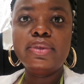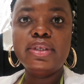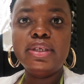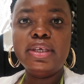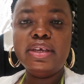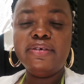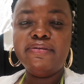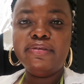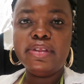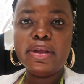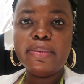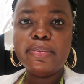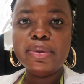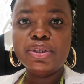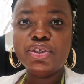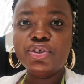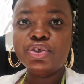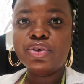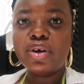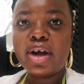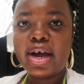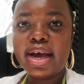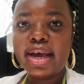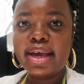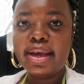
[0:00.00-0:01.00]
give them a
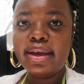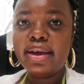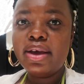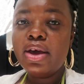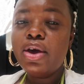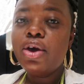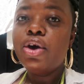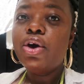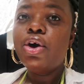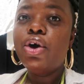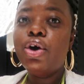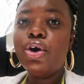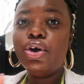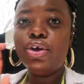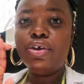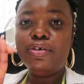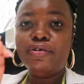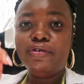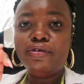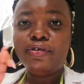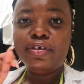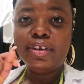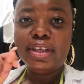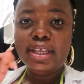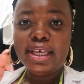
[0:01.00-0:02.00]
try
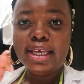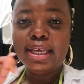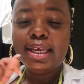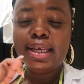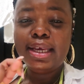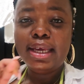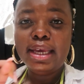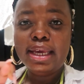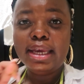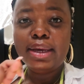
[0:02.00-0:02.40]
hopefully